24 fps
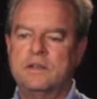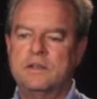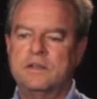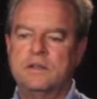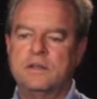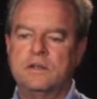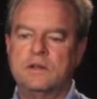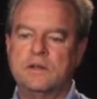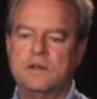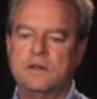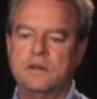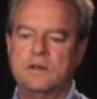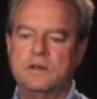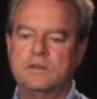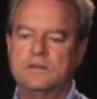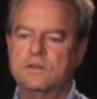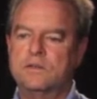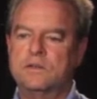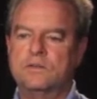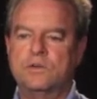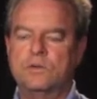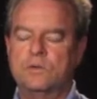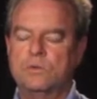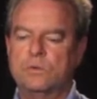
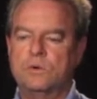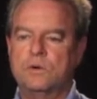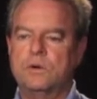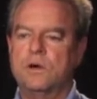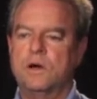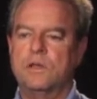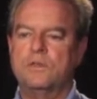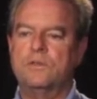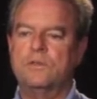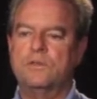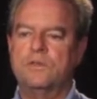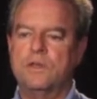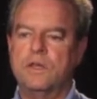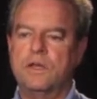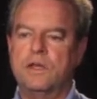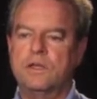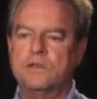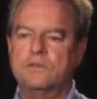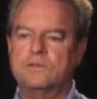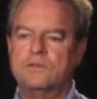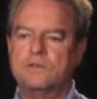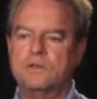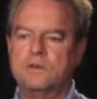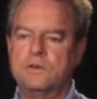to do other
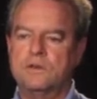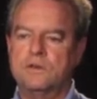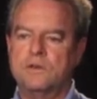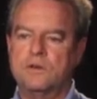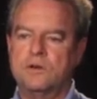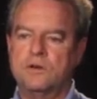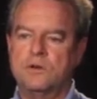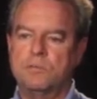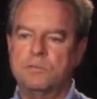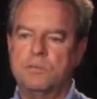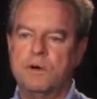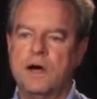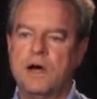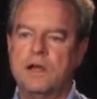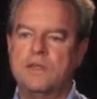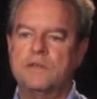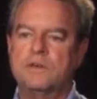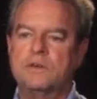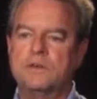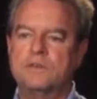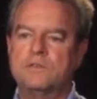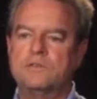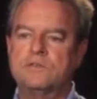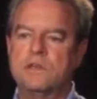things, to buy
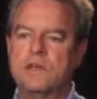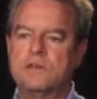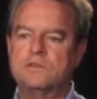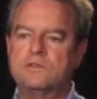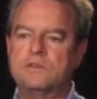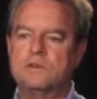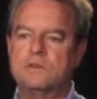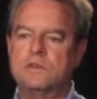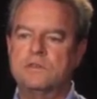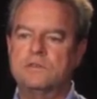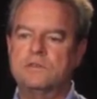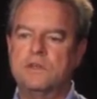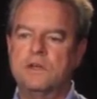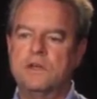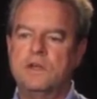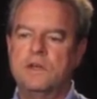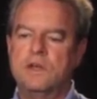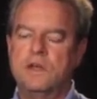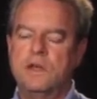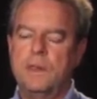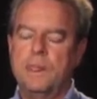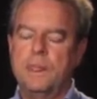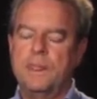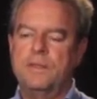the necessities,
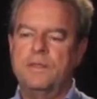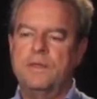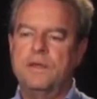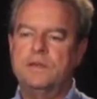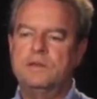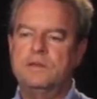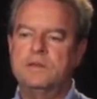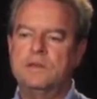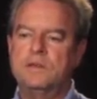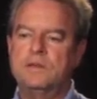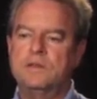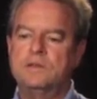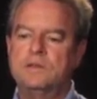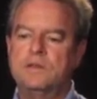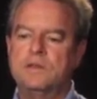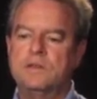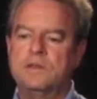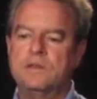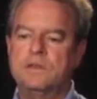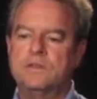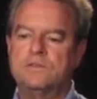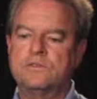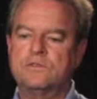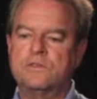they tend to
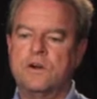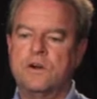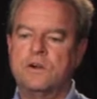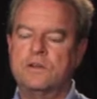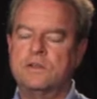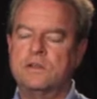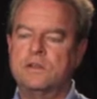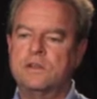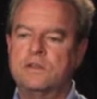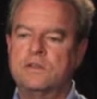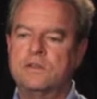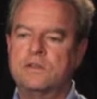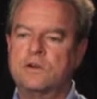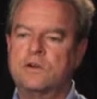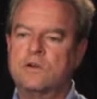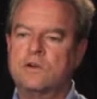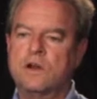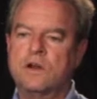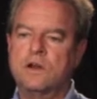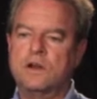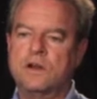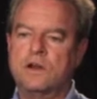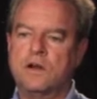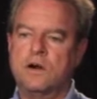then start to hit the
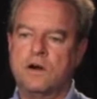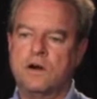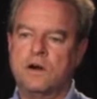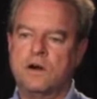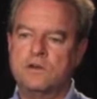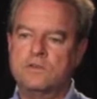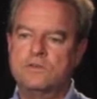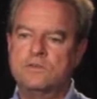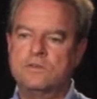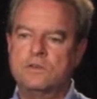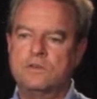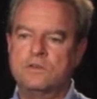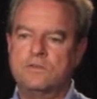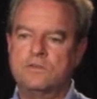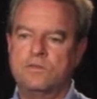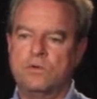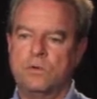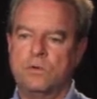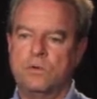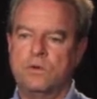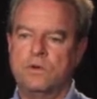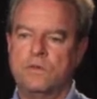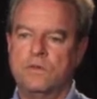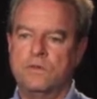credit cards
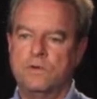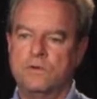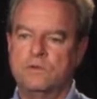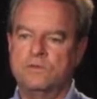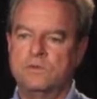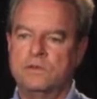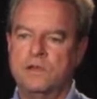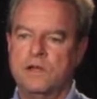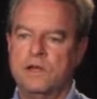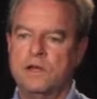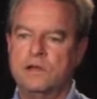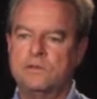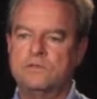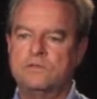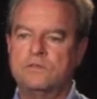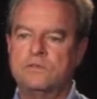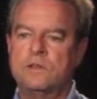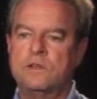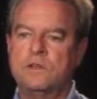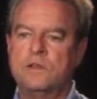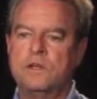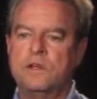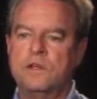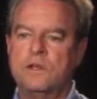for those debts
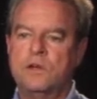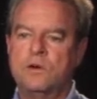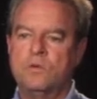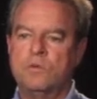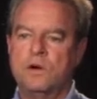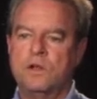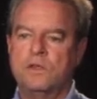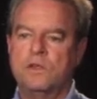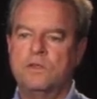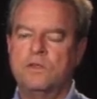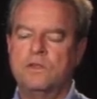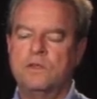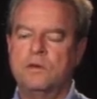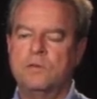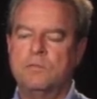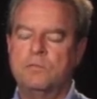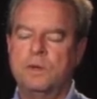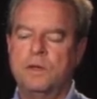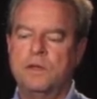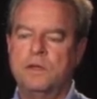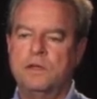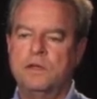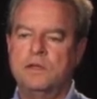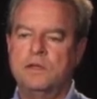rather than
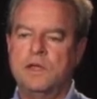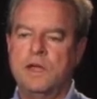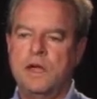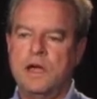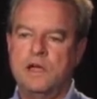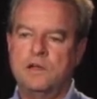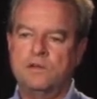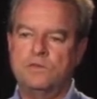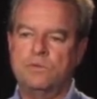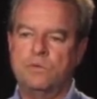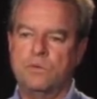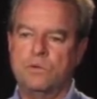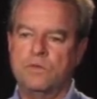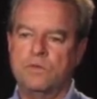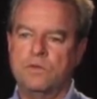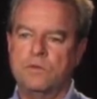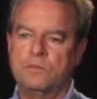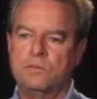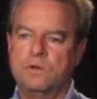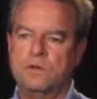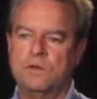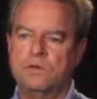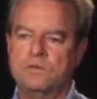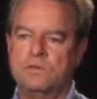pay cash for
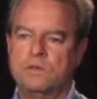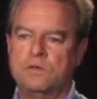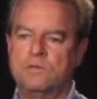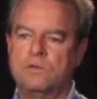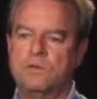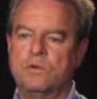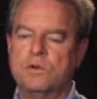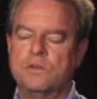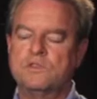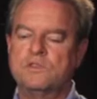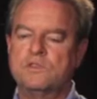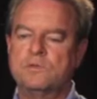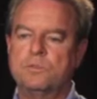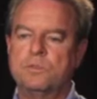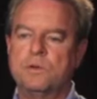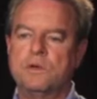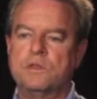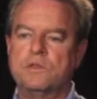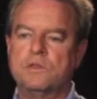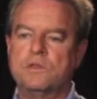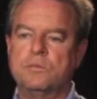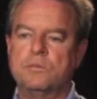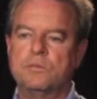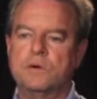them because they've already
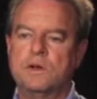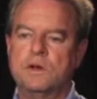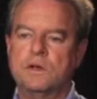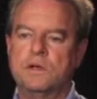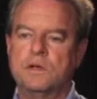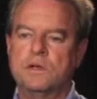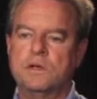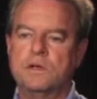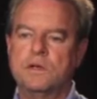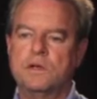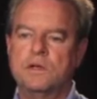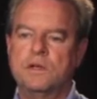spent the money